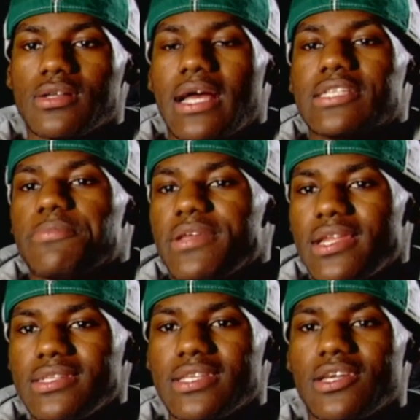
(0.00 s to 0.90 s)
It hasn't been
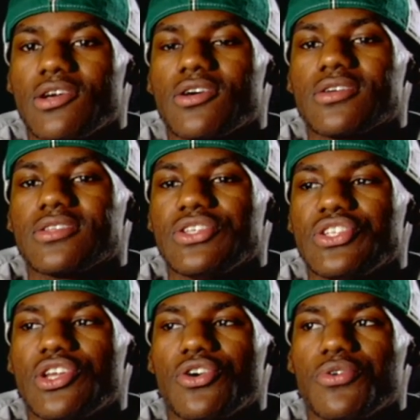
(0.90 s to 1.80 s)
easy at all.
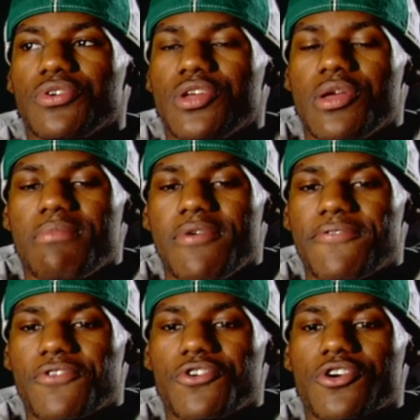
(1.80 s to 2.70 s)
You know,
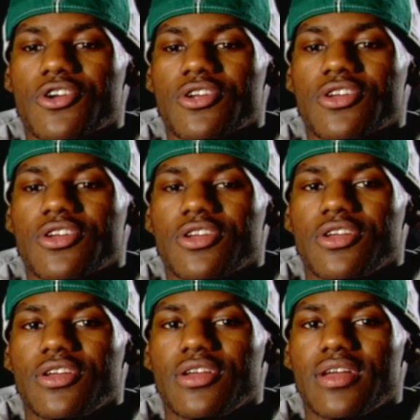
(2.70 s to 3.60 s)
before
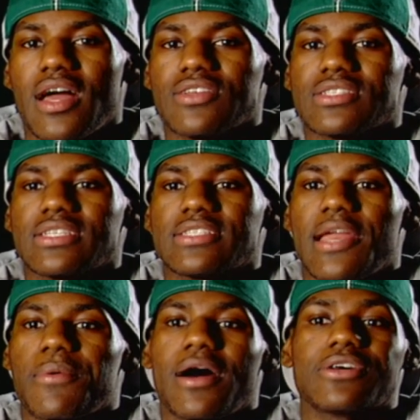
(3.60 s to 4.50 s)
I was in the
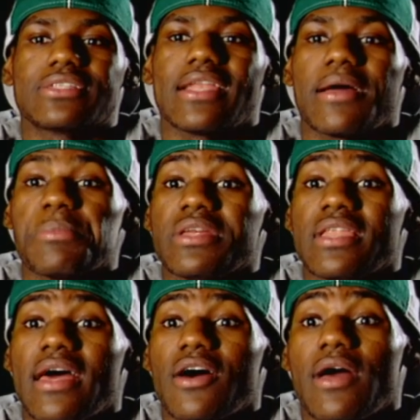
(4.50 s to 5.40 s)
stable house that I'm in
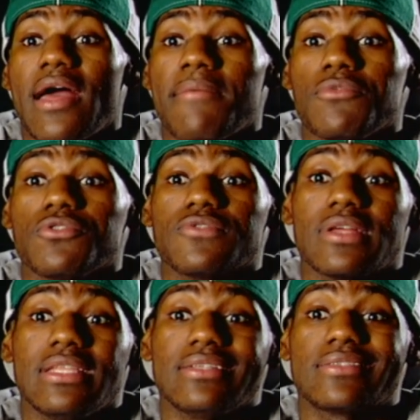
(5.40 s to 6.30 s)
now, I had moved
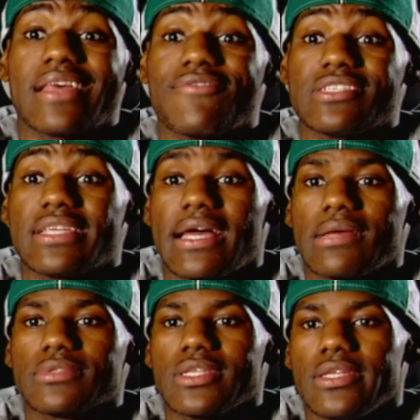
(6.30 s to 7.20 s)
at least 7
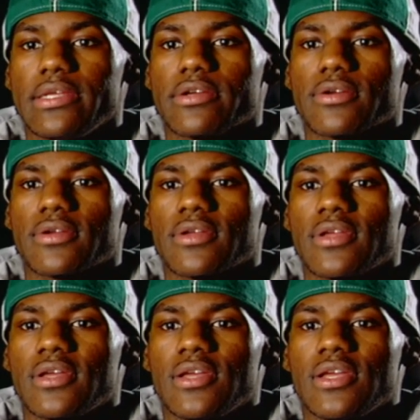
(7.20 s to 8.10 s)
times in a year.
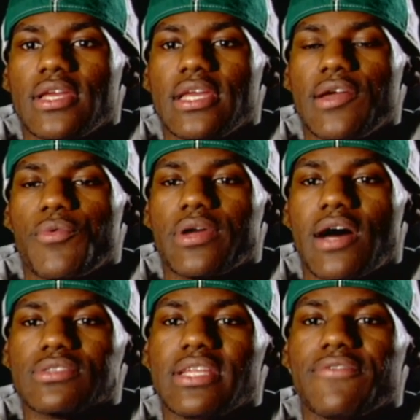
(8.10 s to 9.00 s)
And when
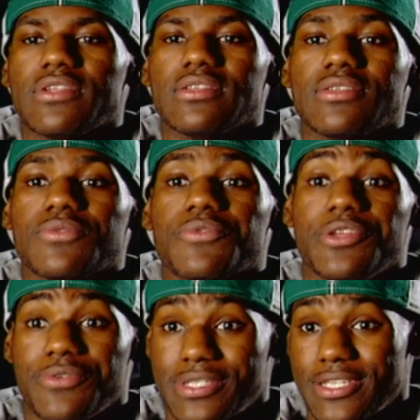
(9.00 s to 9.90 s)
I was living,
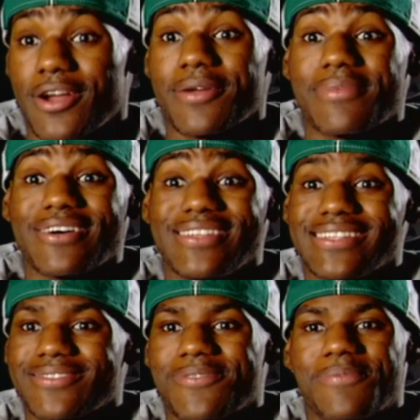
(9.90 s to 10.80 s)
when you was talking about
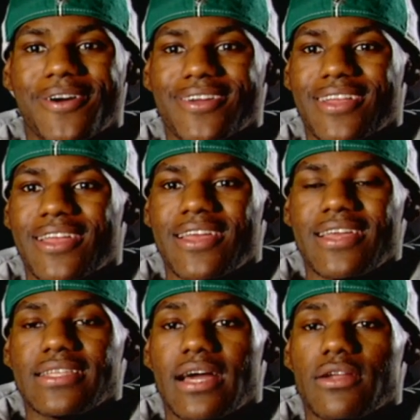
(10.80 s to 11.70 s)
Elizabeth Park,
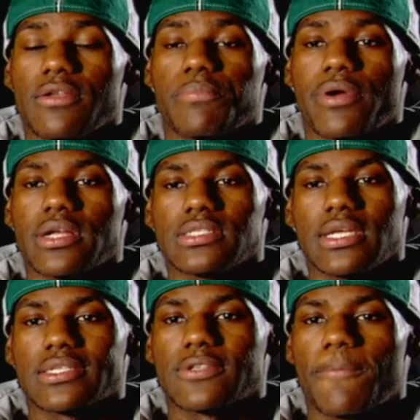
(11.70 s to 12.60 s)
down in the
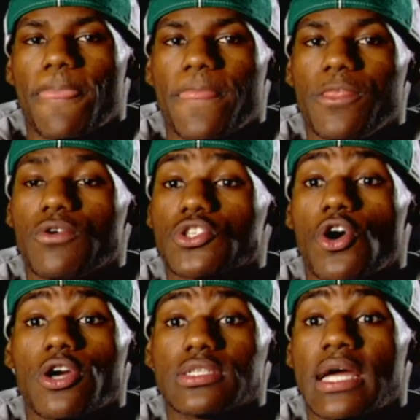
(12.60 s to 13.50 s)
projects, in those
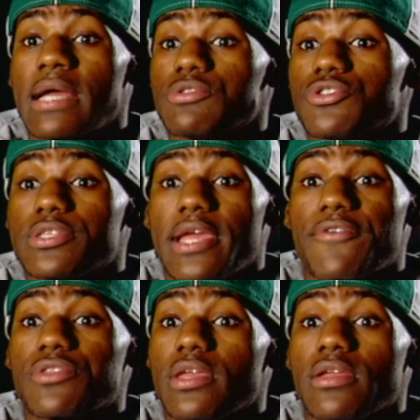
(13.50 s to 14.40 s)
hard times, you see
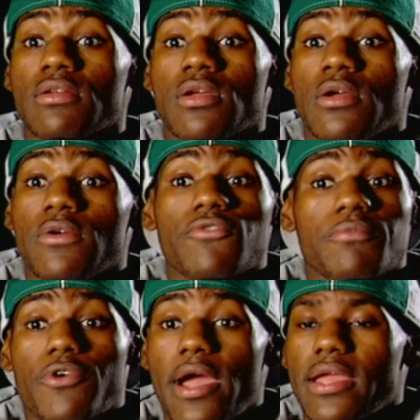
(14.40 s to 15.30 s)
everything
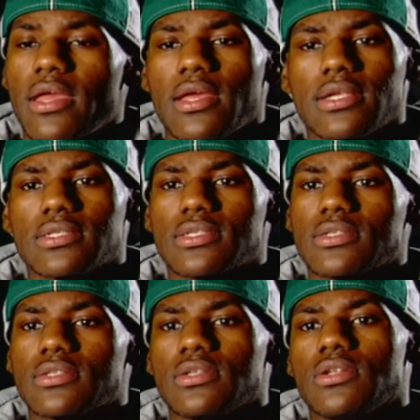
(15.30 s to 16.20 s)
from crackheads,
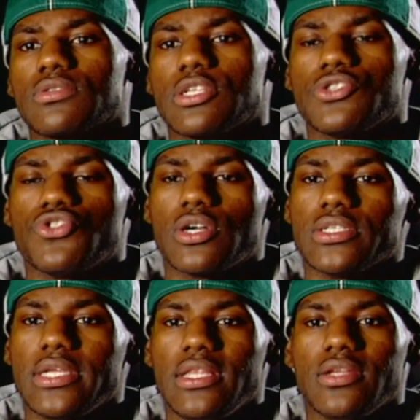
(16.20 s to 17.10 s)
you know, to
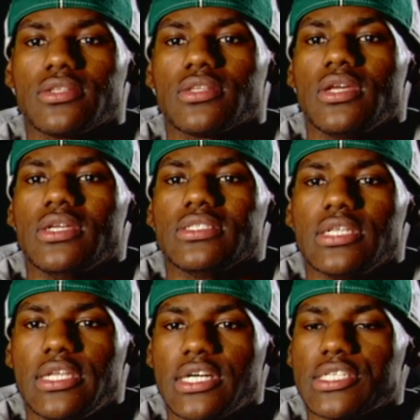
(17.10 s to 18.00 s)
drug dealers,
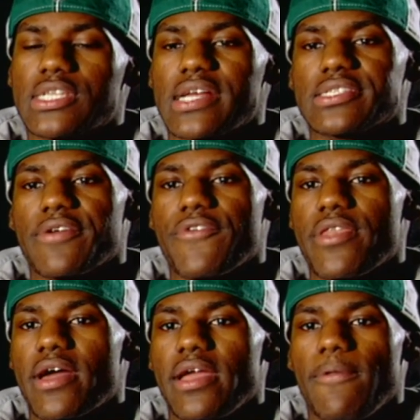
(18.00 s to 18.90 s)
to gunshots every
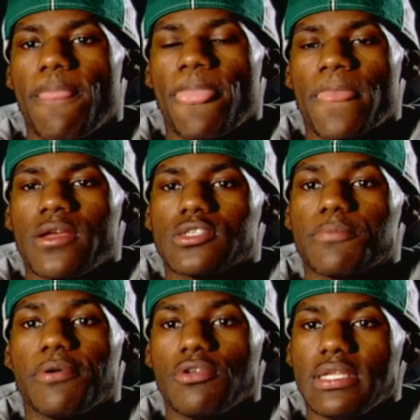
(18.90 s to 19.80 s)
night, to
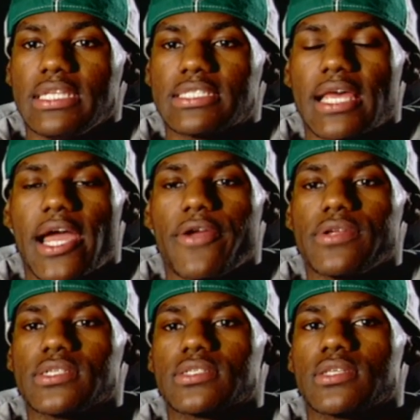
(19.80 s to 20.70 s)
police
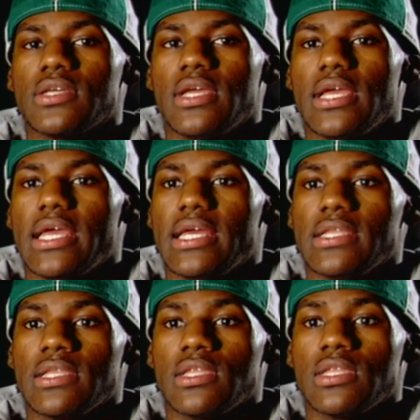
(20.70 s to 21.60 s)
sirens.
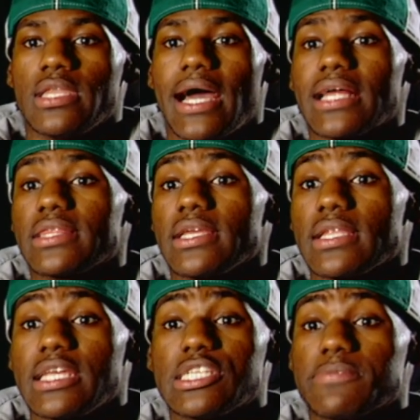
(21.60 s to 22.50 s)
And I
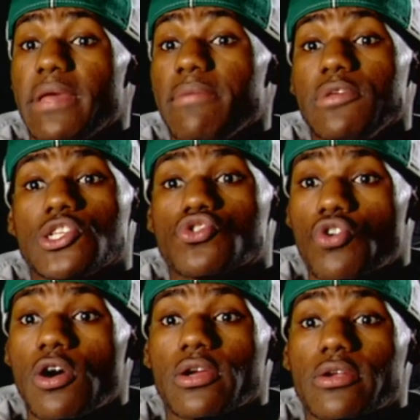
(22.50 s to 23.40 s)
think it just made me
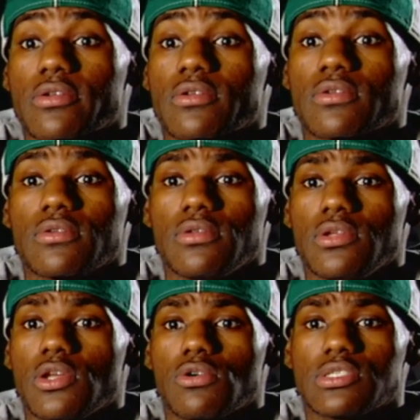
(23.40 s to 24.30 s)
stronger,
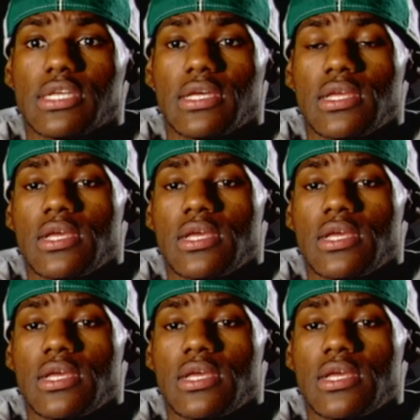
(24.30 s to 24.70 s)
you know, it